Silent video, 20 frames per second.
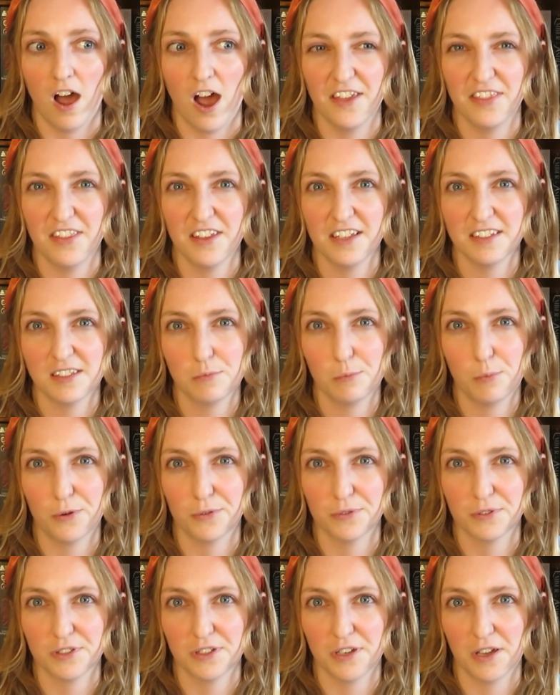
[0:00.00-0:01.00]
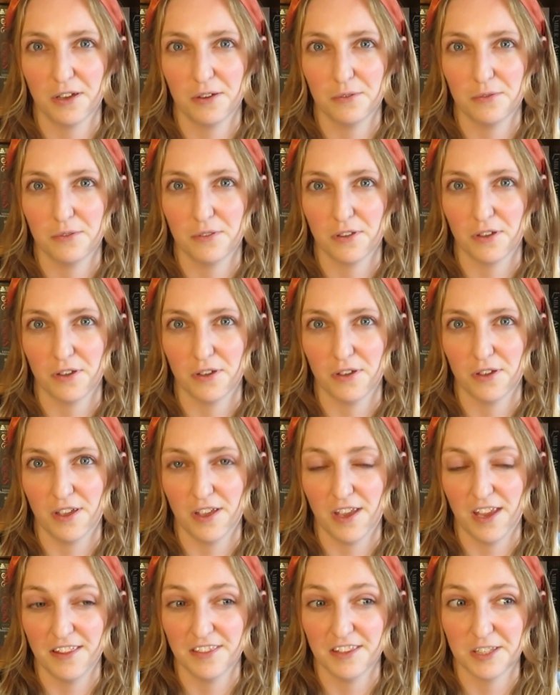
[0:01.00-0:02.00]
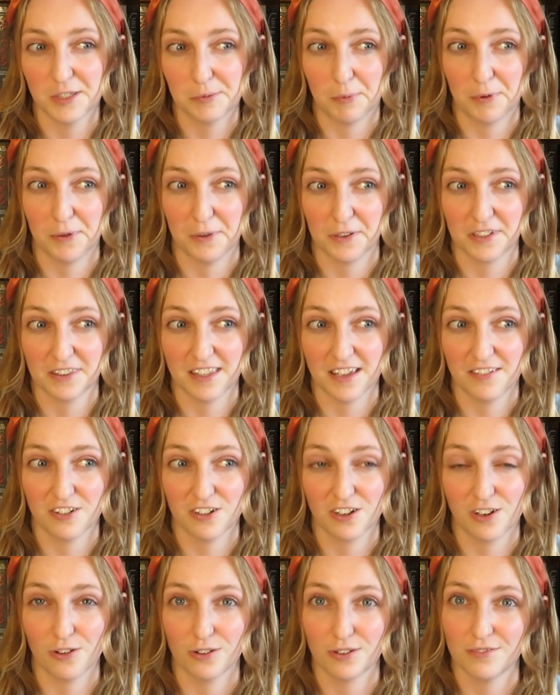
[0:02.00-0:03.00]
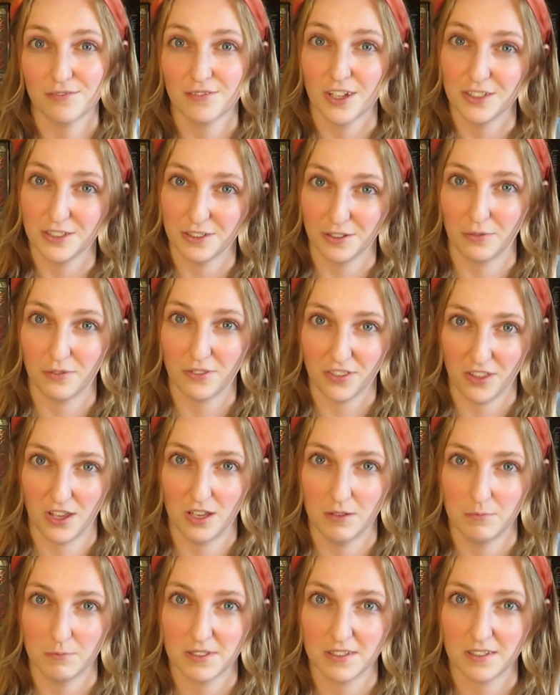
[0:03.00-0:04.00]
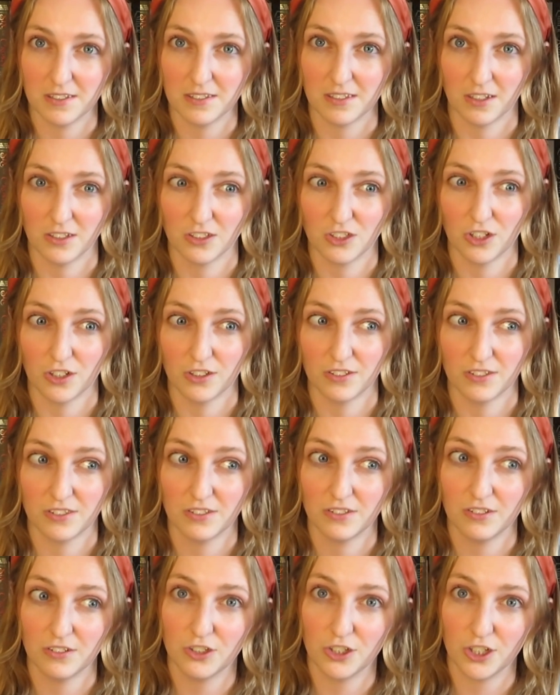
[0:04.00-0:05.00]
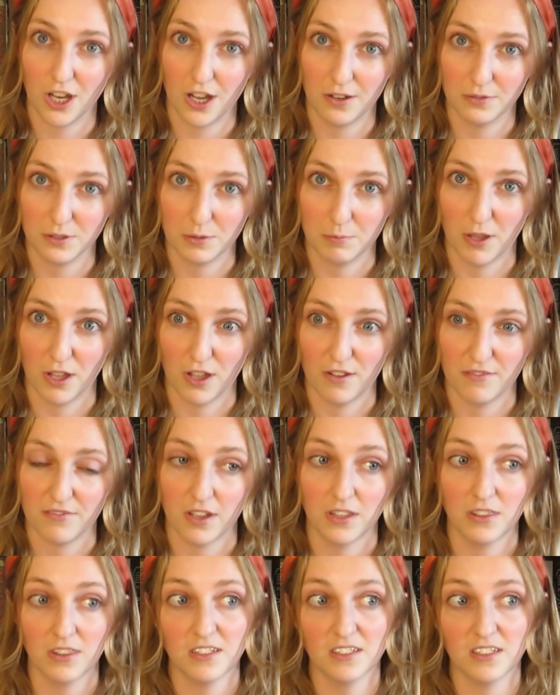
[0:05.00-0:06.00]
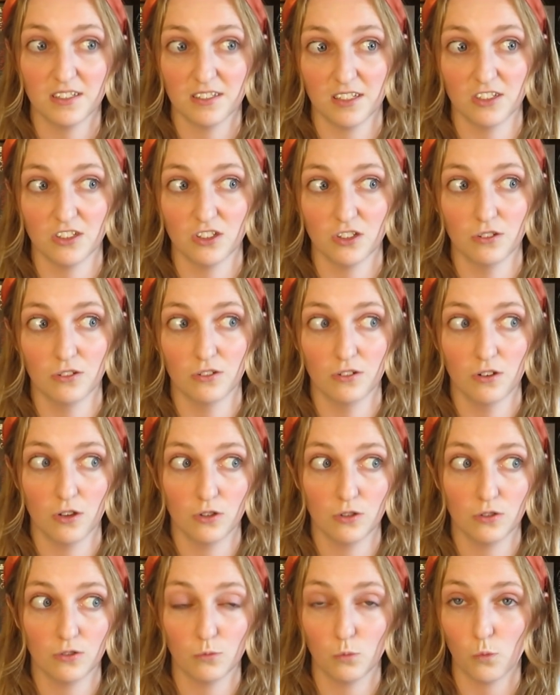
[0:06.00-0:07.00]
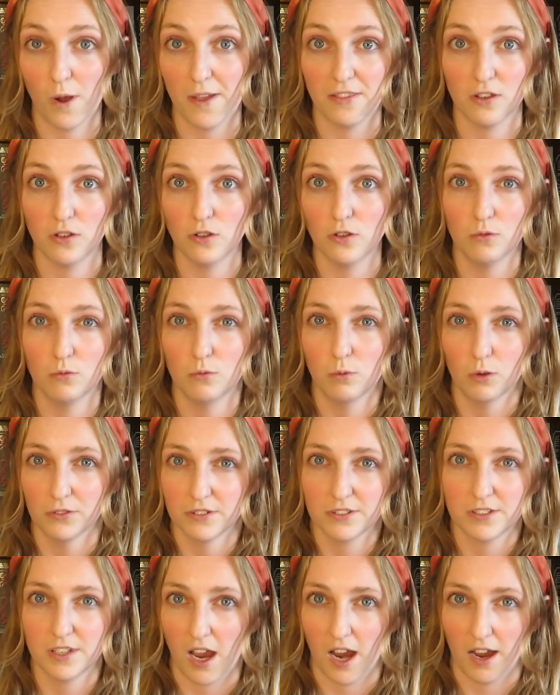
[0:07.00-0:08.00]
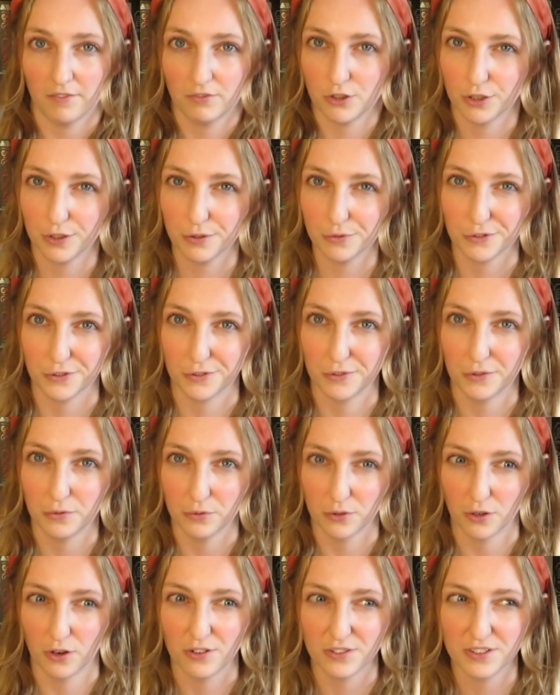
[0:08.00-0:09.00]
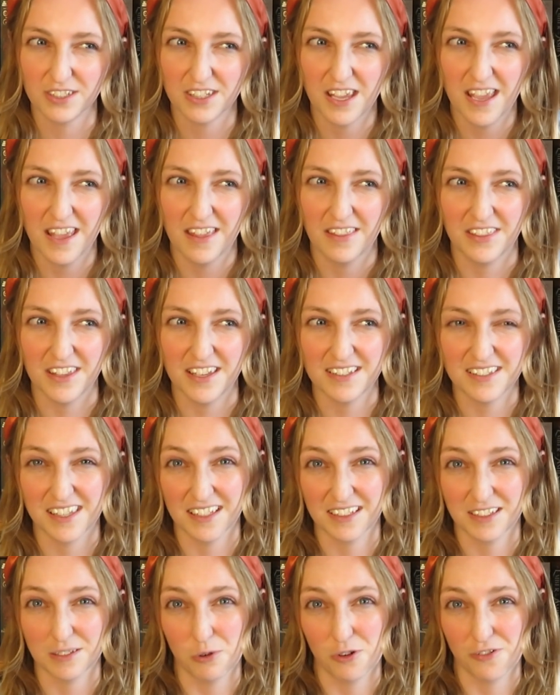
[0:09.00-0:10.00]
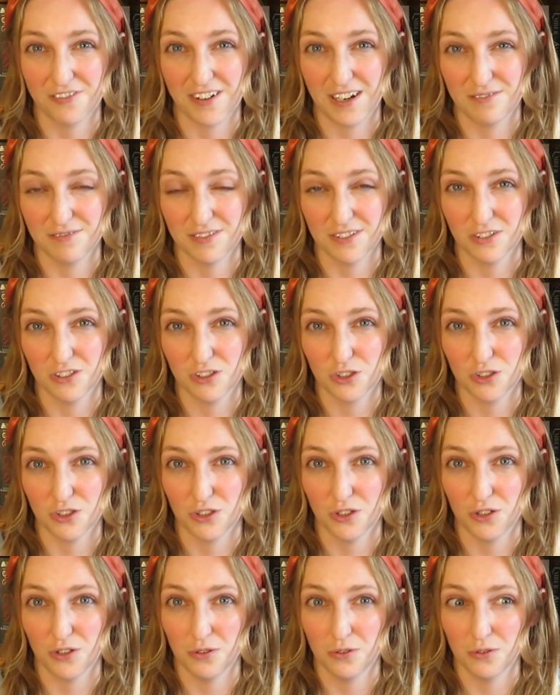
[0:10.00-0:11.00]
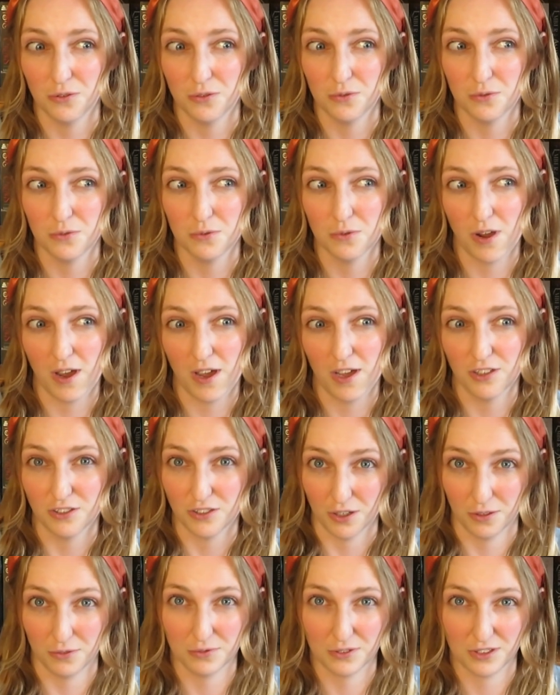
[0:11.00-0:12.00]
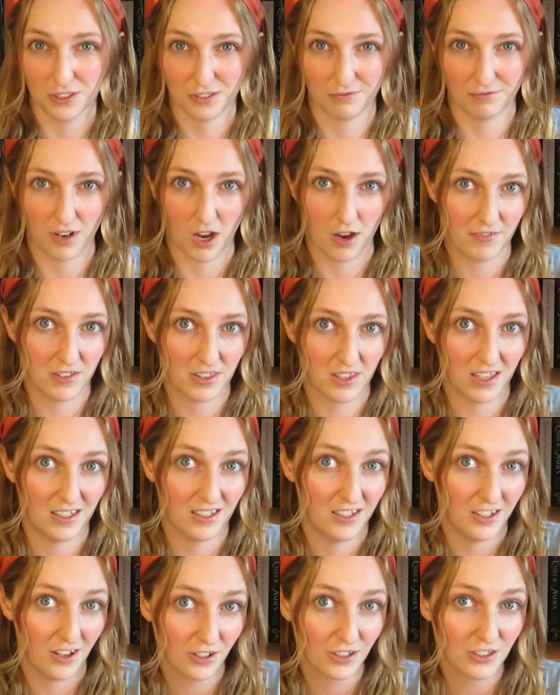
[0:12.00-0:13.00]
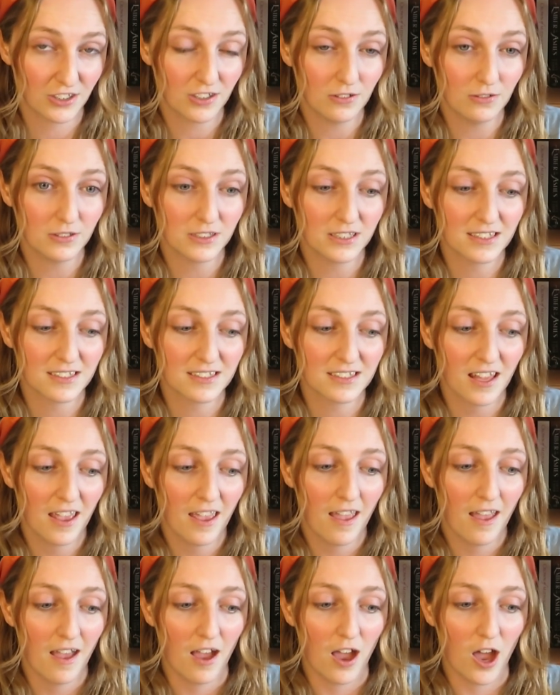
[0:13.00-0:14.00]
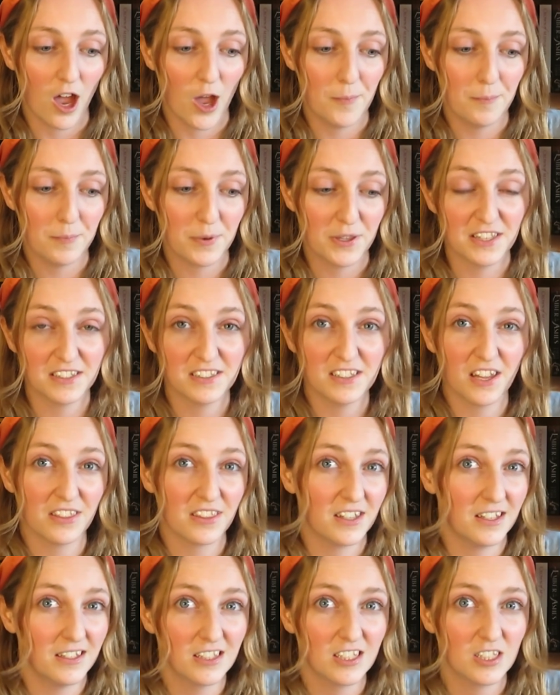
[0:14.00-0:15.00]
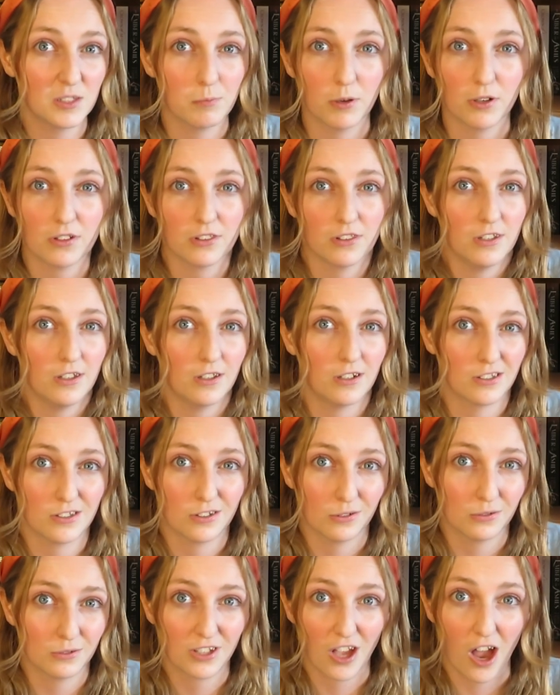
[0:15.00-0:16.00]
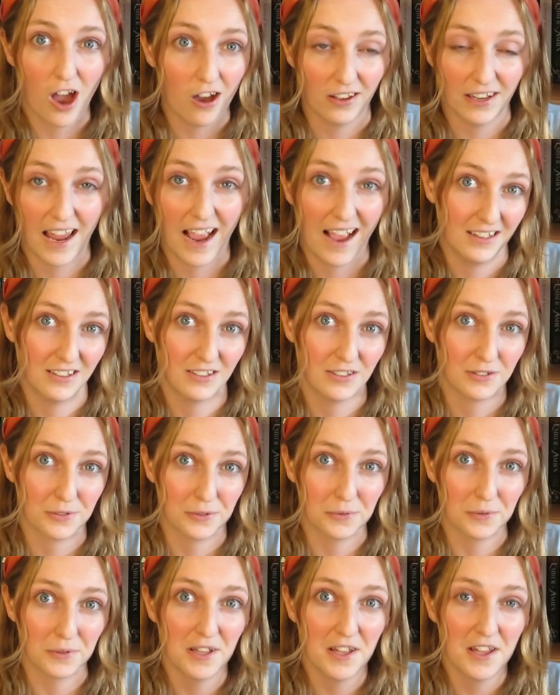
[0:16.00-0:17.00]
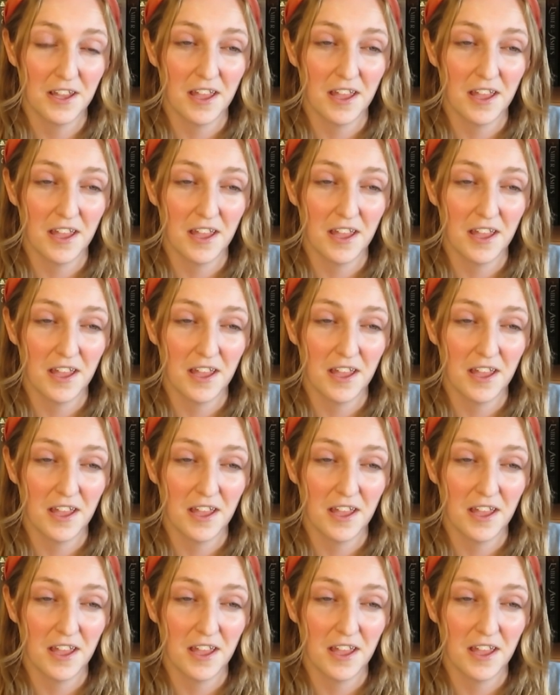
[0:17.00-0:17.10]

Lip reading: I think it's important to know that in this book there are a lot of adult themes, such as childbirth and the decision whether you want to have children or not. These things are more relevant to adults rather than young adults, but there's nothing in this book that young adults can't handle.